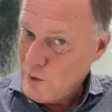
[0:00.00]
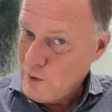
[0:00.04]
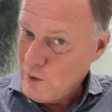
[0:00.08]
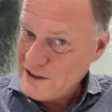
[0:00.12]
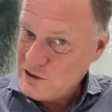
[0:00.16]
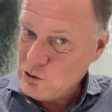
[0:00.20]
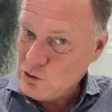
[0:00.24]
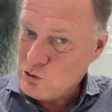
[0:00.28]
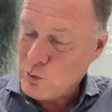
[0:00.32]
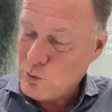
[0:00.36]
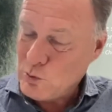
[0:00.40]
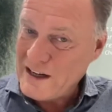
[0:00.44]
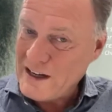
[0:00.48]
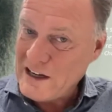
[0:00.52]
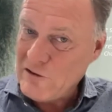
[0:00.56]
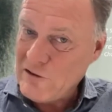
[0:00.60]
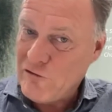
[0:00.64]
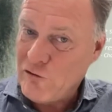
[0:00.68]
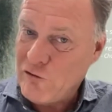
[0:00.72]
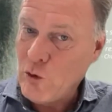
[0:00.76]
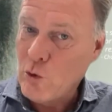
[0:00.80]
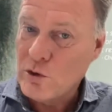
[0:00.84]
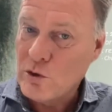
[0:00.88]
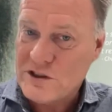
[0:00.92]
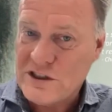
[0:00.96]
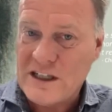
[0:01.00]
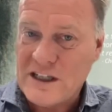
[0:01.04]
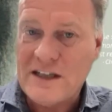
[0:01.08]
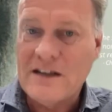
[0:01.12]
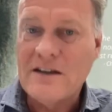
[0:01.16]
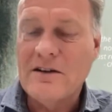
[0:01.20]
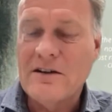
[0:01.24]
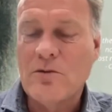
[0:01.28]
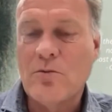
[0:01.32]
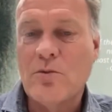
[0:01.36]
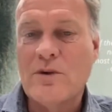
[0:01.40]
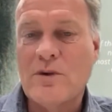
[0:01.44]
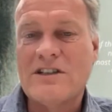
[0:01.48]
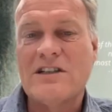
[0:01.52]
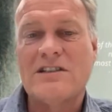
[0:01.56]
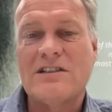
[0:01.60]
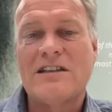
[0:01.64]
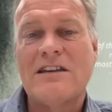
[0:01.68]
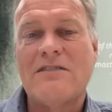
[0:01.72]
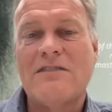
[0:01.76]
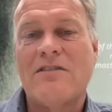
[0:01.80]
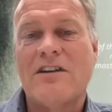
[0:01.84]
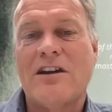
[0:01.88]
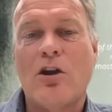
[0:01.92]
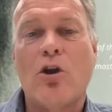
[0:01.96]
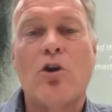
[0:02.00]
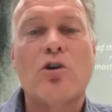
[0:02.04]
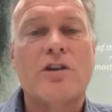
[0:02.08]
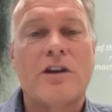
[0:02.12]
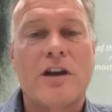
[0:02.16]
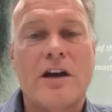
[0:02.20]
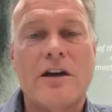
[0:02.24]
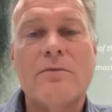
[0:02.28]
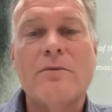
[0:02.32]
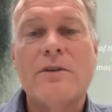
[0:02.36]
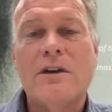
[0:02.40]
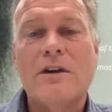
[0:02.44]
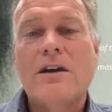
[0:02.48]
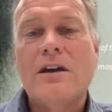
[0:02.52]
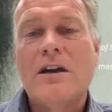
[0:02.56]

way to 2040, which is even longer.